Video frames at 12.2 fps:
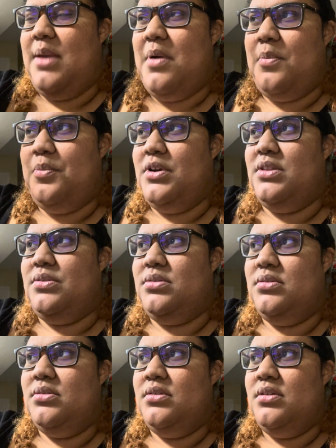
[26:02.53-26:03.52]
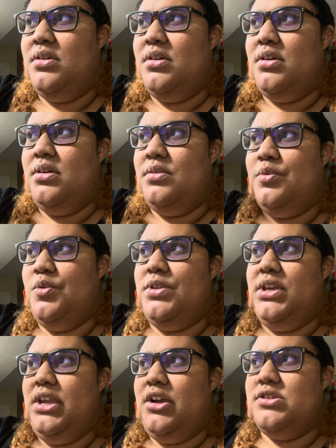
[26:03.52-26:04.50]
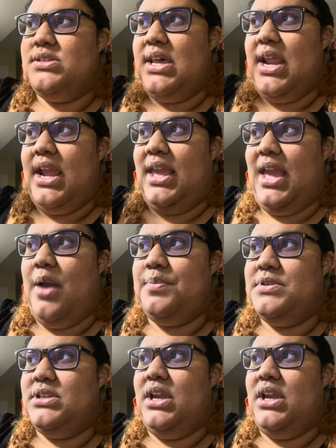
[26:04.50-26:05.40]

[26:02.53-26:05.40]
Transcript: up with through the years that I kept,